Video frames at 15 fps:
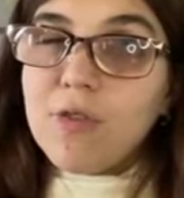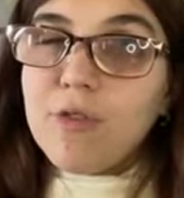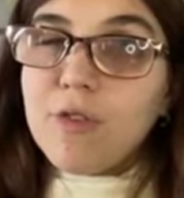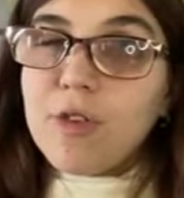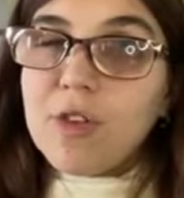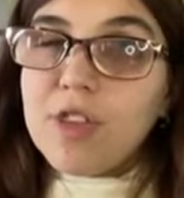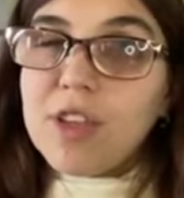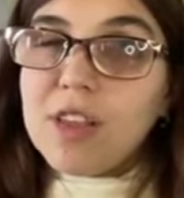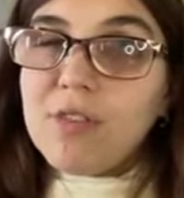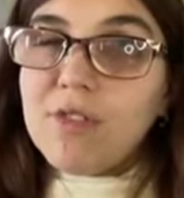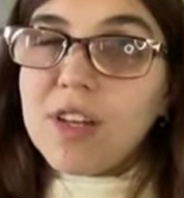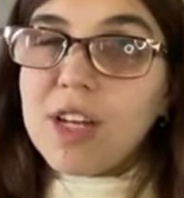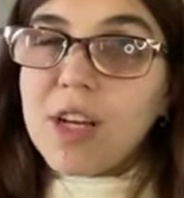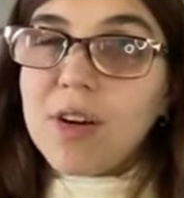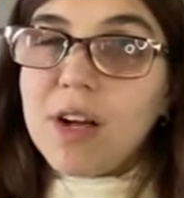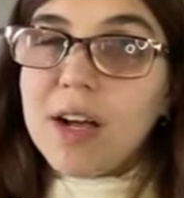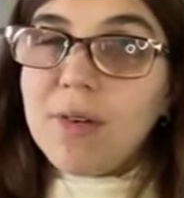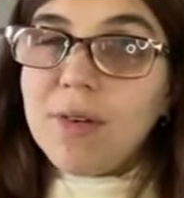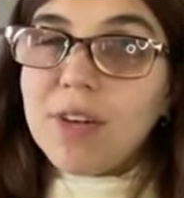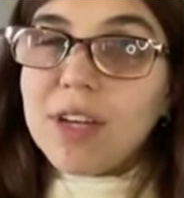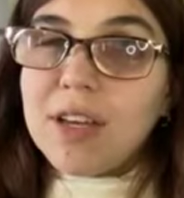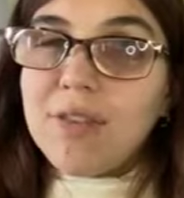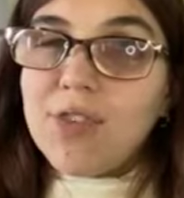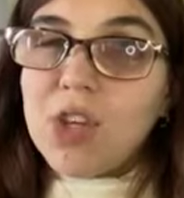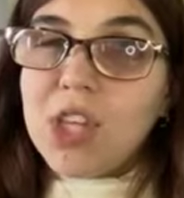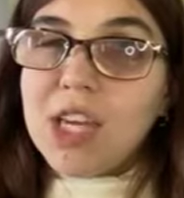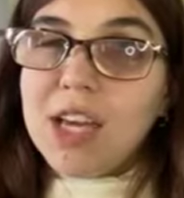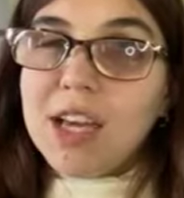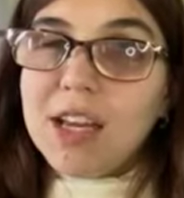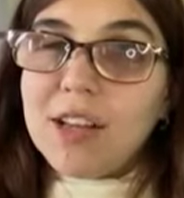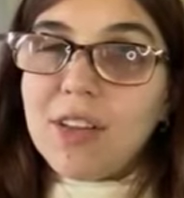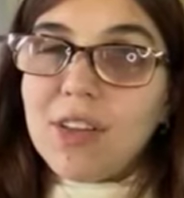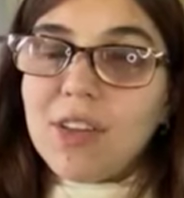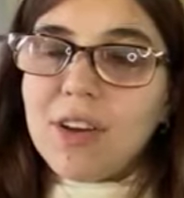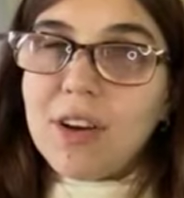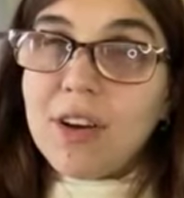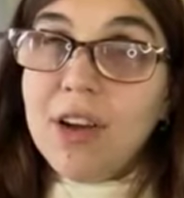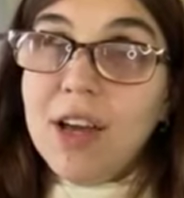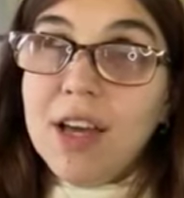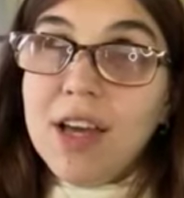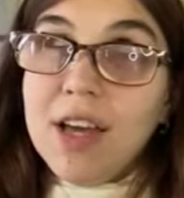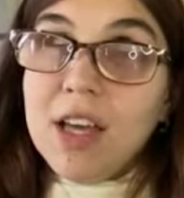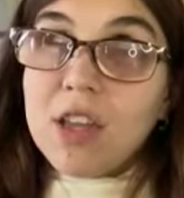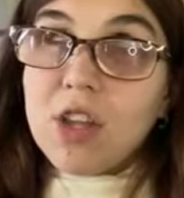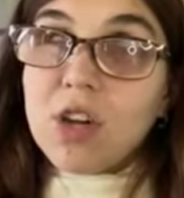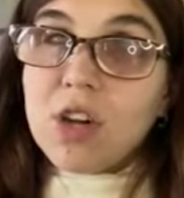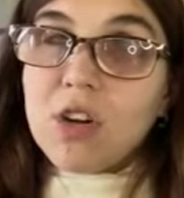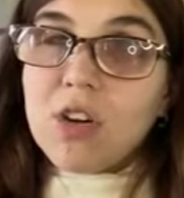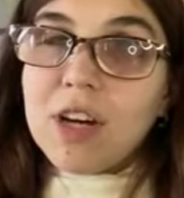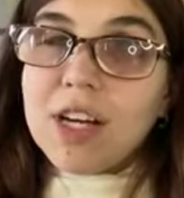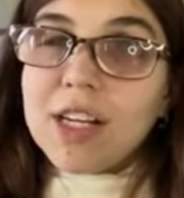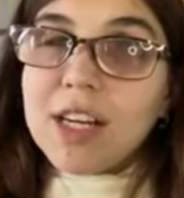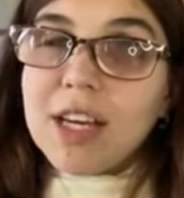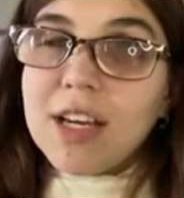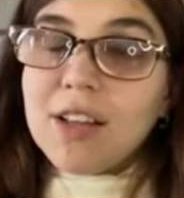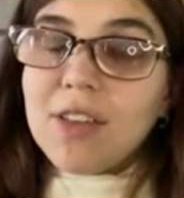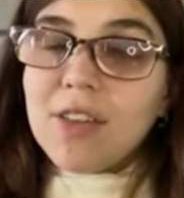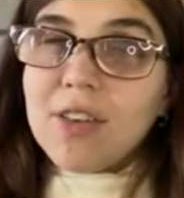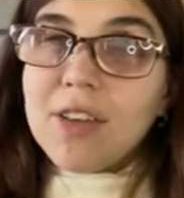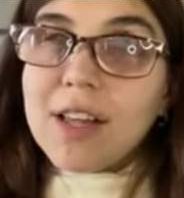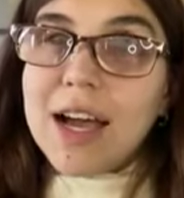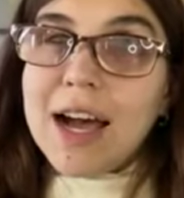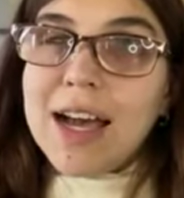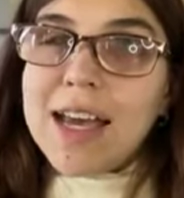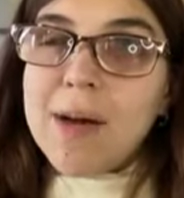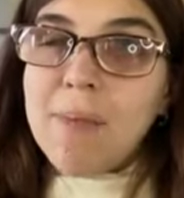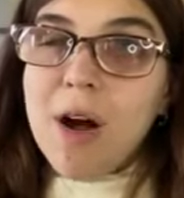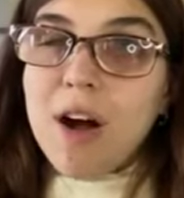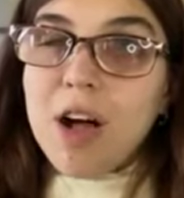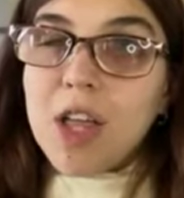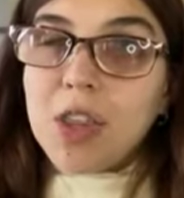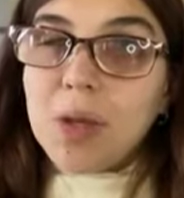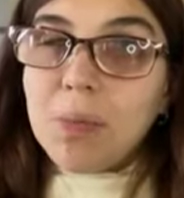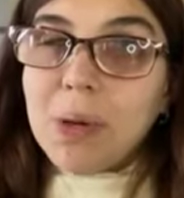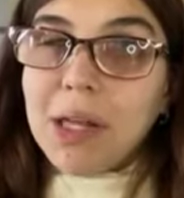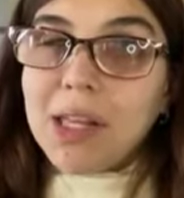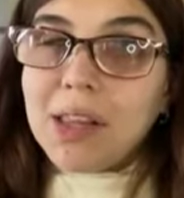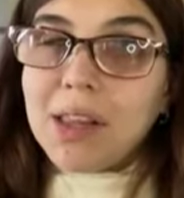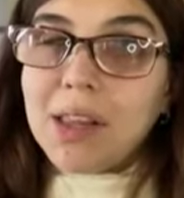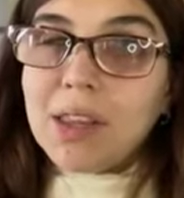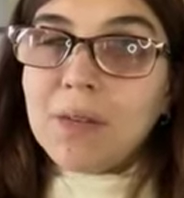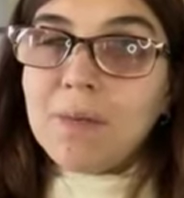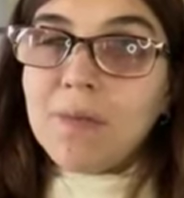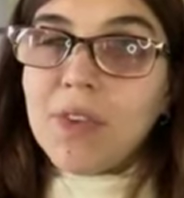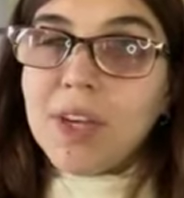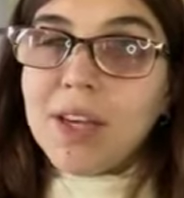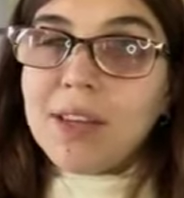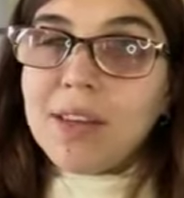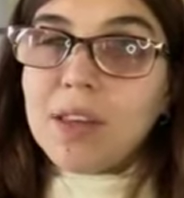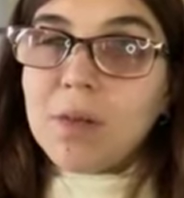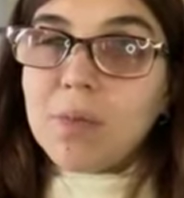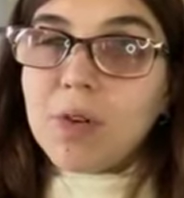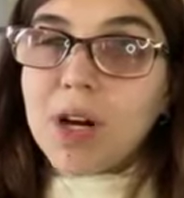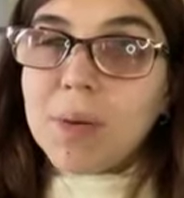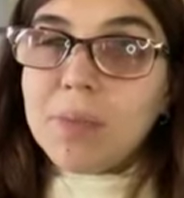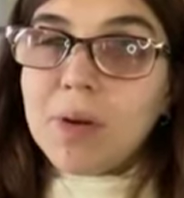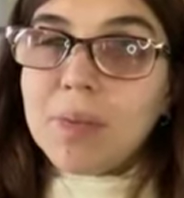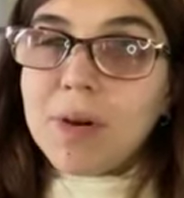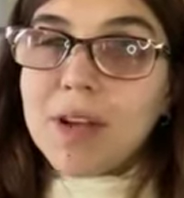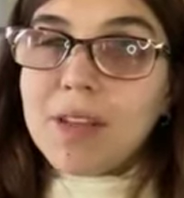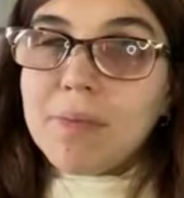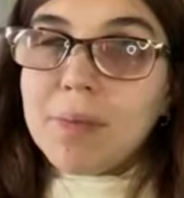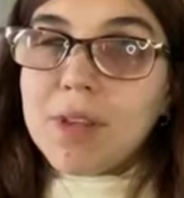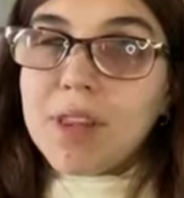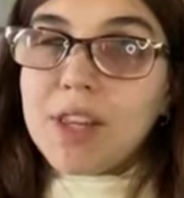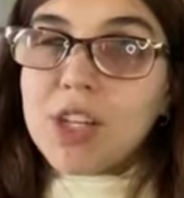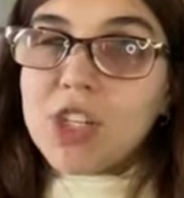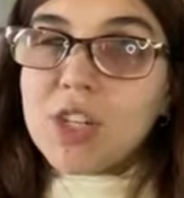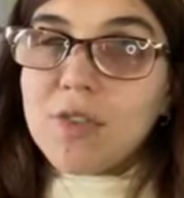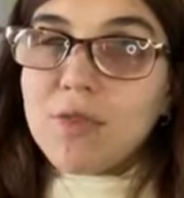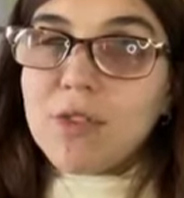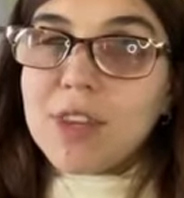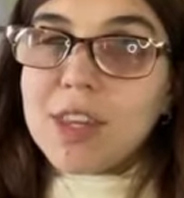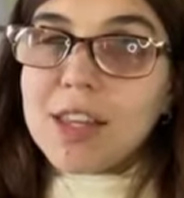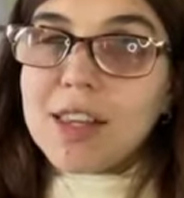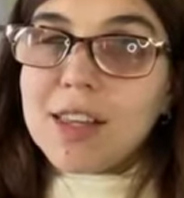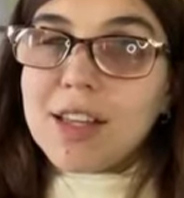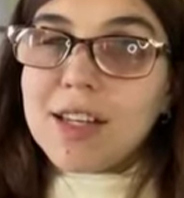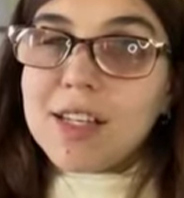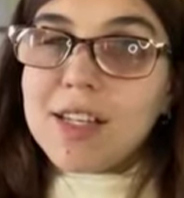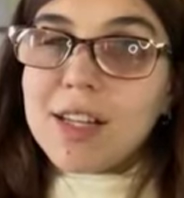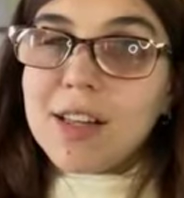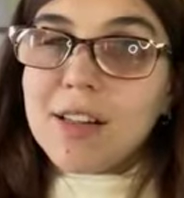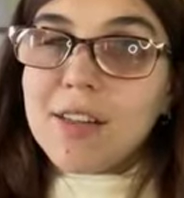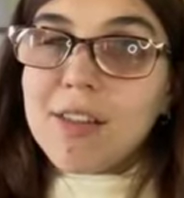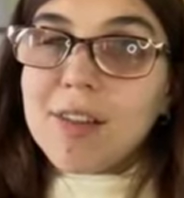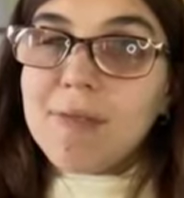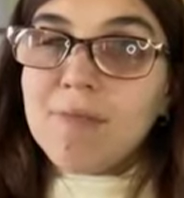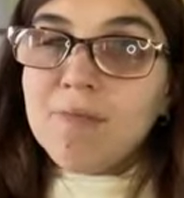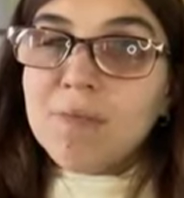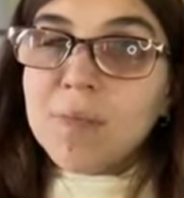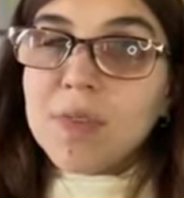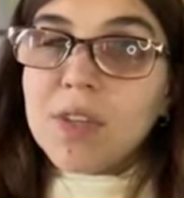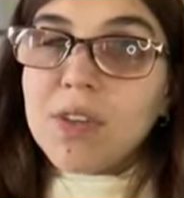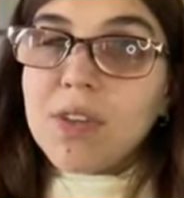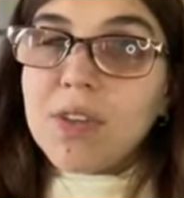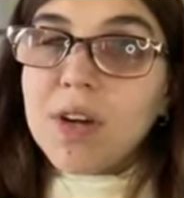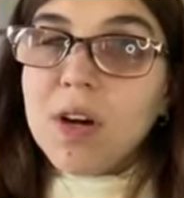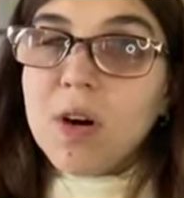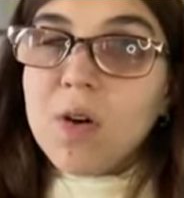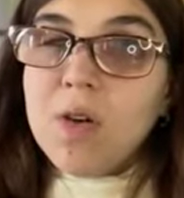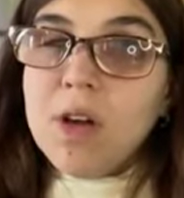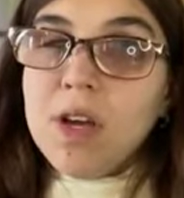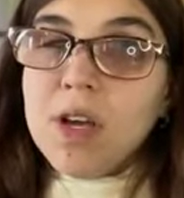For this video, I will give you the answer. The correct answer is I am on the bus. That's the proper preposition for this sentence. So